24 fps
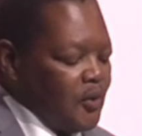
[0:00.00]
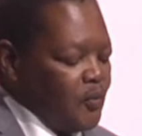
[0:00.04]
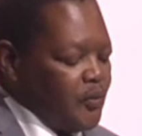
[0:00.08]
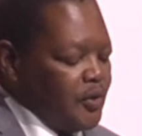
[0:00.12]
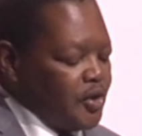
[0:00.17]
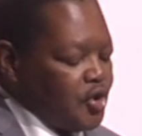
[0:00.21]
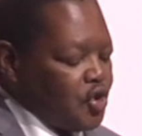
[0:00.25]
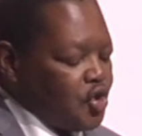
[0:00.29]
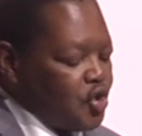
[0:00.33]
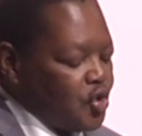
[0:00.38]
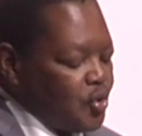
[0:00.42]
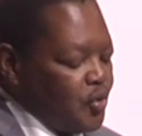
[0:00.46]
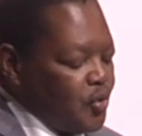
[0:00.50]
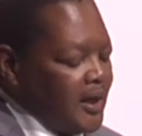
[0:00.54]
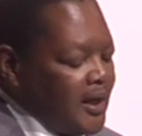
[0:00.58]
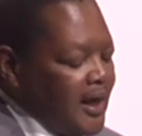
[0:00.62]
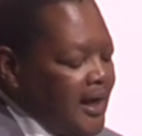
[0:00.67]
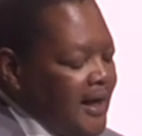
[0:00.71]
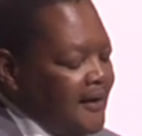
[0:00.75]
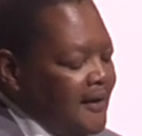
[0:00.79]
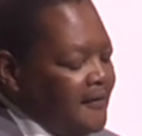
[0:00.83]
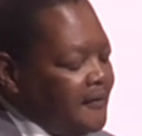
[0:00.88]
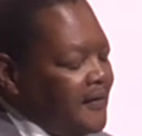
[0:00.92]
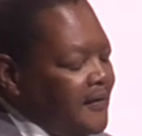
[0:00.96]
which should
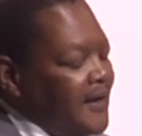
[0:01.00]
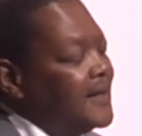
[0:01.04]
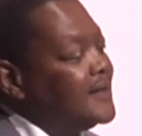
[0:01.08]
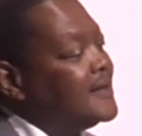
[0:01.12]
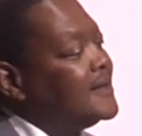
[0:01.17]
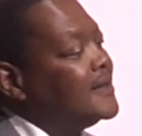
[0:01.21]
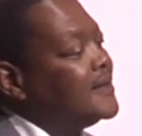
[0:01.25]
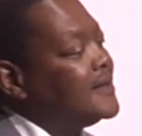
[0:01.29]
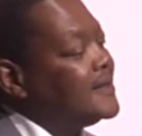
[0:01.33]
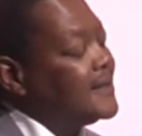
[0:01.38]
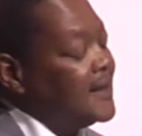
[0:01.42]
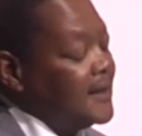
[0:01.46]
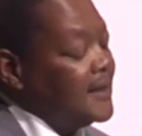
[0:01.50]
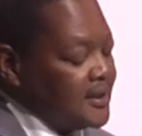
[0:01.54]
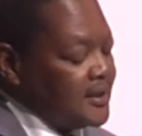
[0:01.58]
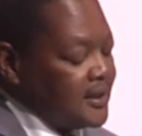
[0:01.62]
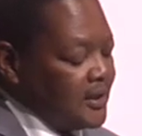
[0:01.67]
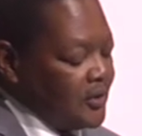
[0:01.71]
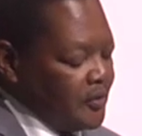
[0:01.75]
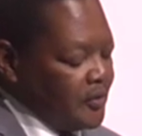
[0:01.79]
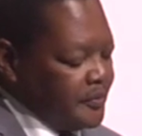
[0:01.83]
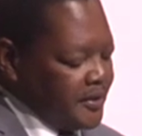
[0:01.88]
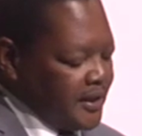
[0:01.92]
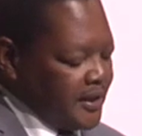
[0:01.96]
have as its
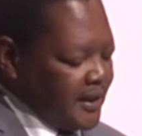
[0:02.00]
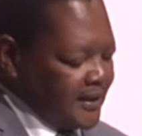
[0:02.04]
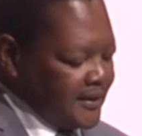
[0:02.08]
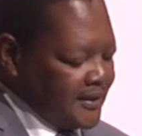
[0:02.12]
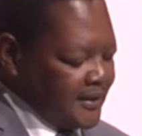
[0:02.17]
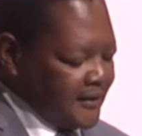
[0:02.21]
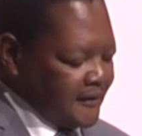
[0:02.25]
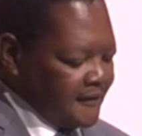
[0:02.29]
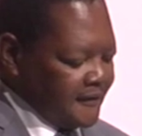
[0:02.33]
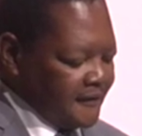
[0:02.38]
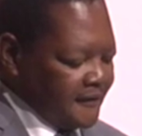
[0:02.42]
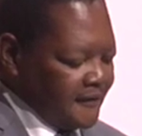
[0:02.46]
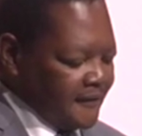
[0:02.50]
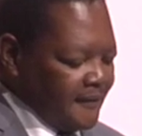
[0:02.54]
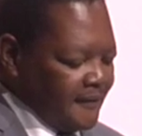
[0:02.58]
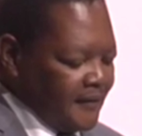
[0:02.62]
central objective